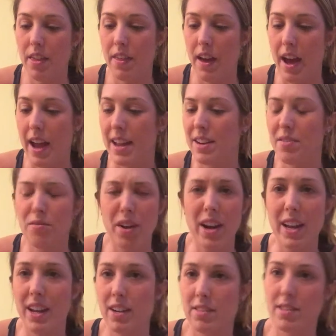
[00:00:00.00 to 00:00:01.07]
thigh, and right
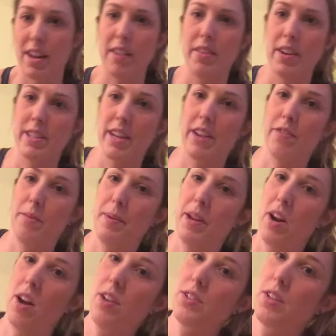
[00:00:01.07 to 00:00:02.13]
here is not very tight for me at
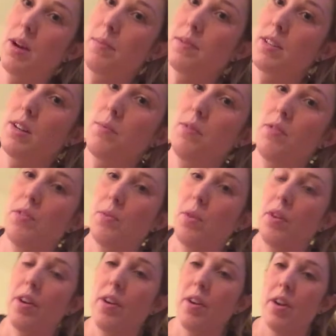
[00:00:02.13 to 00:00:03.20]
all, so I'm just gonna move the
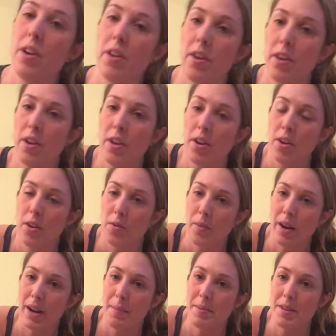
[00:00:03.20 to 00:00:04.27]
roller
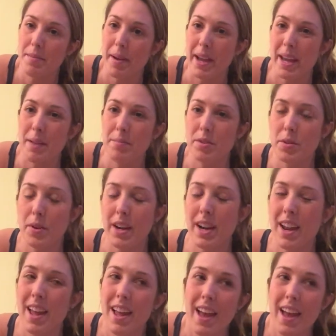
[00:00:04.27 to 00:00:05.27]
right up into my hip joint.